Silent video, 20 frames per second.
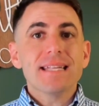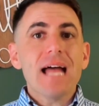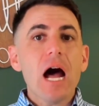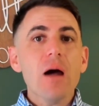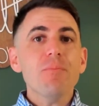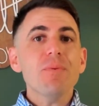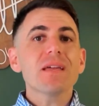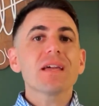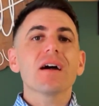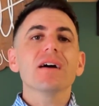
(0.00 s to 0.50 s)

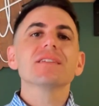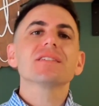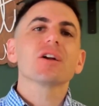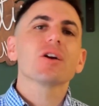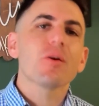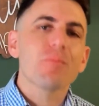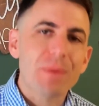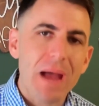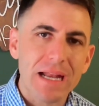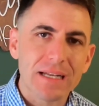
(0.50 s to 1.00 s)
Not because
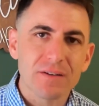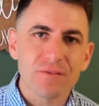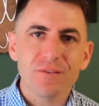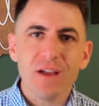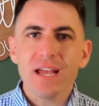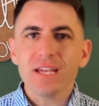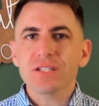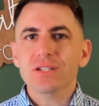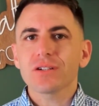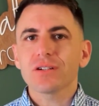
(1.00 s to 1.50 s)
they're a bad
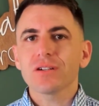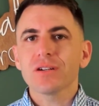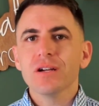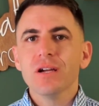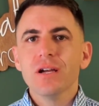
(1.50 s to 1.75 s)
investor,